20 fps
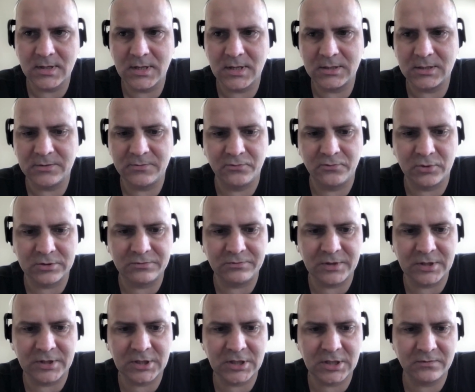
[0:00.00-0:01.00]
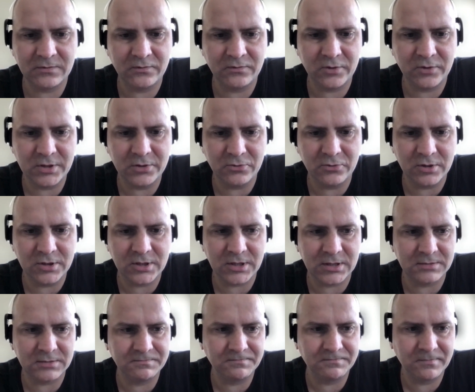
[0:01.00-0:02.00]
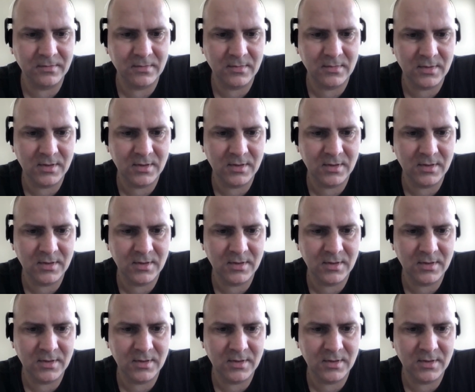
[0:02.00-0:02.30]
And what we have for NIOCA